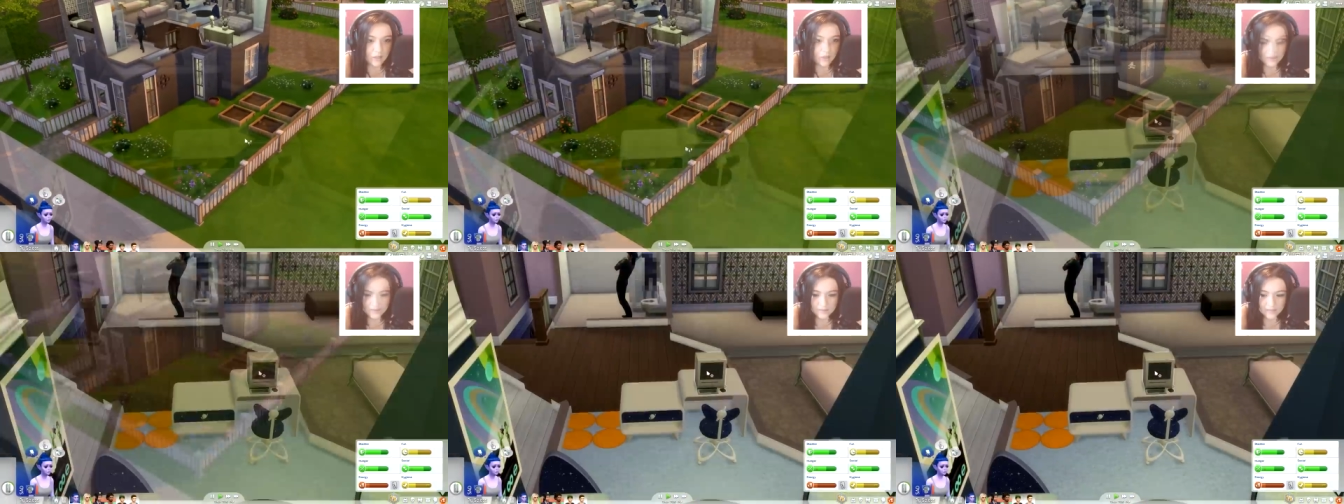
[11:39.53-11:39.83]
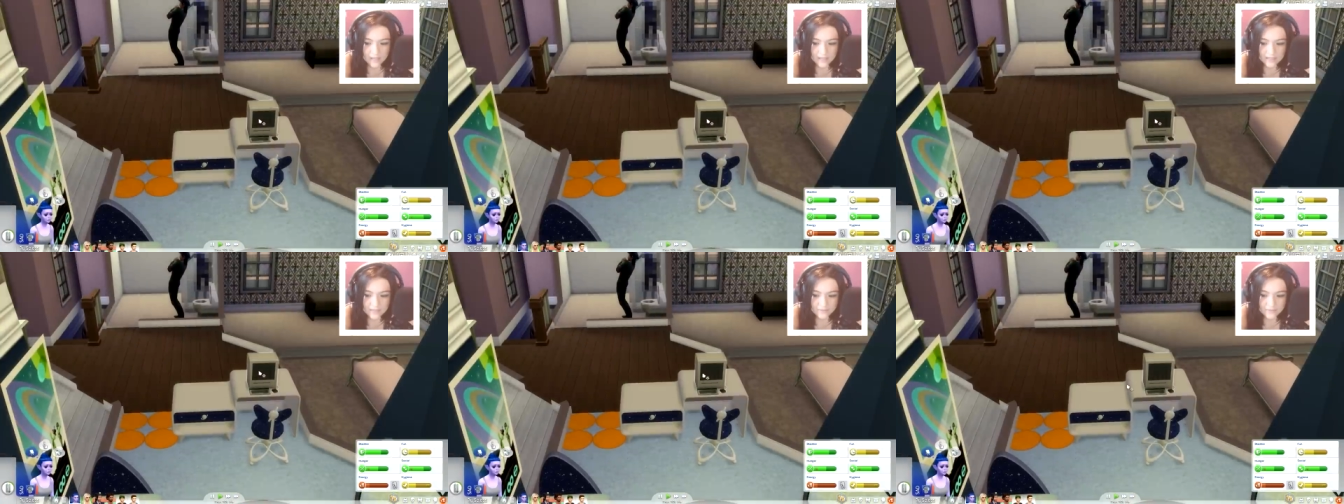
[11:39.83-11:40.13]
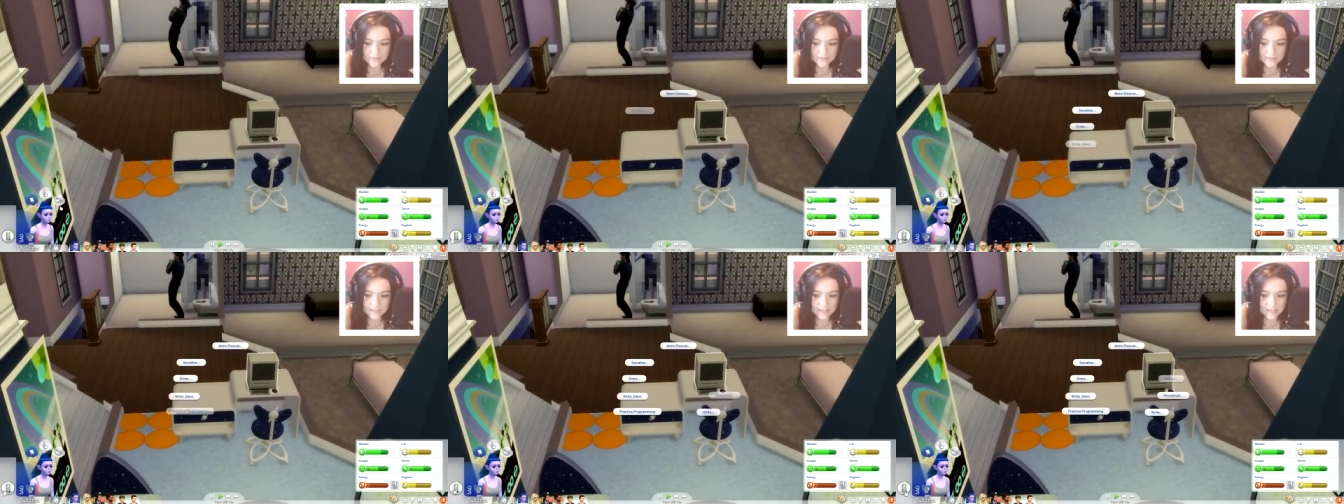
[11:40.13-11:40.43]
She's feeling
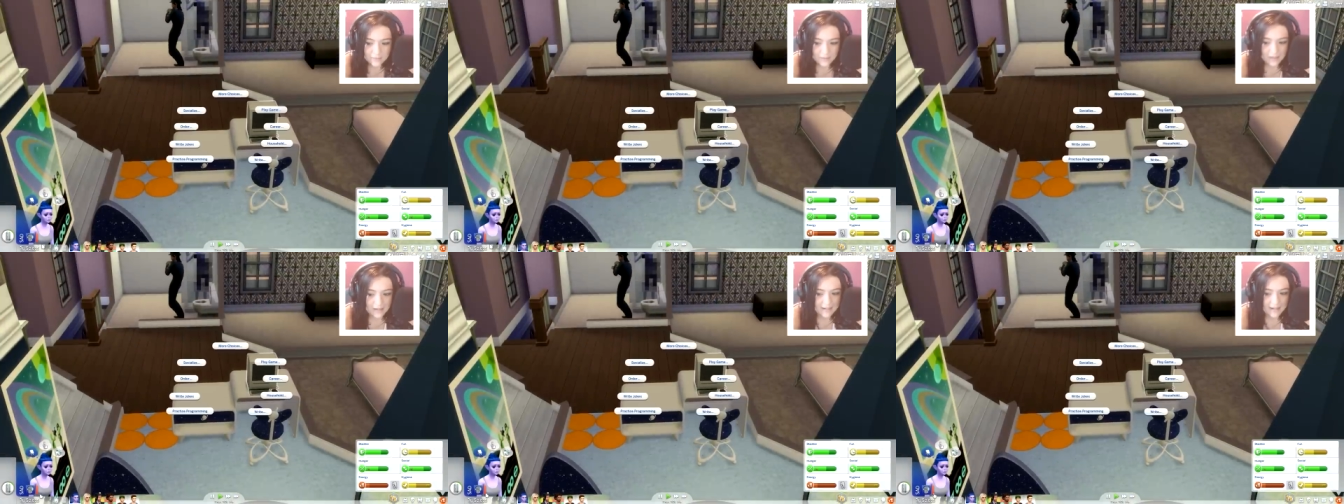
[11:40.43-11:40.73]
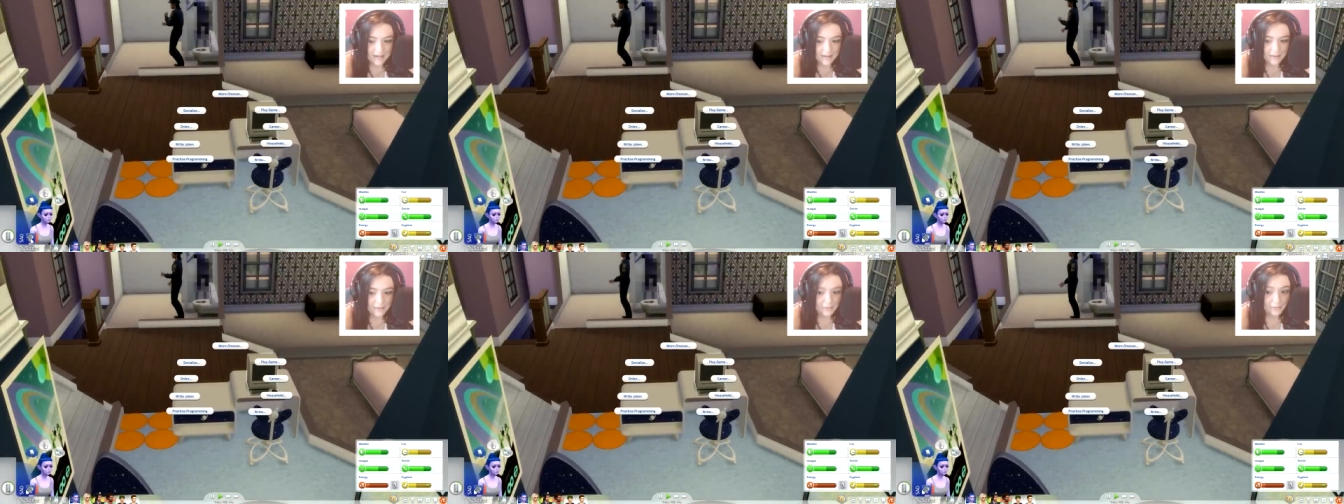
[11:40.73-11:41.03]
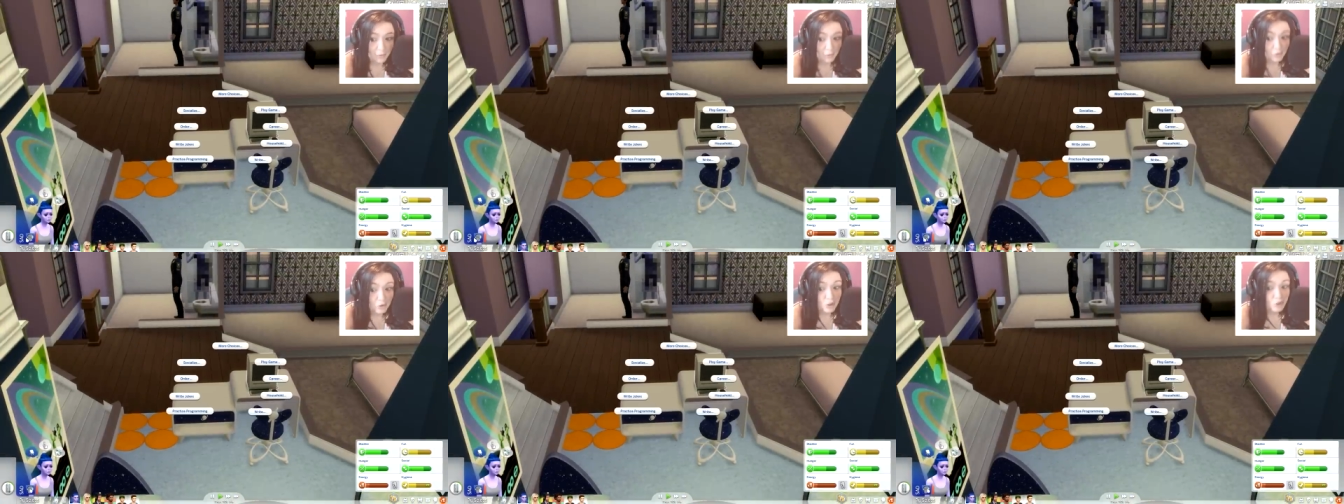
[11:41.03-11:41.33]
kind of insane right
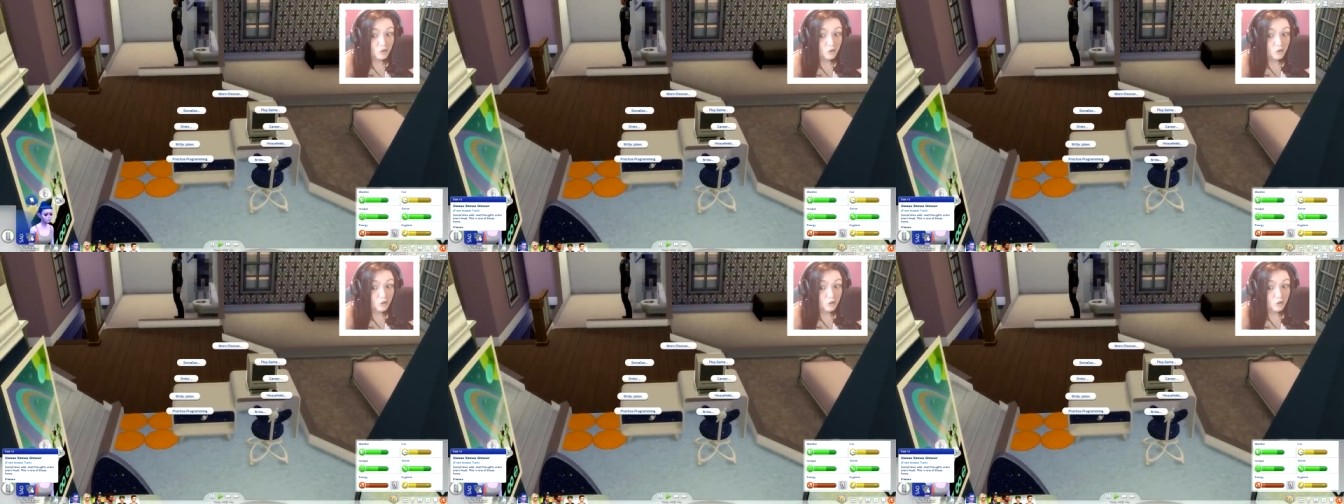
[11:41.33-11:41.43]
now.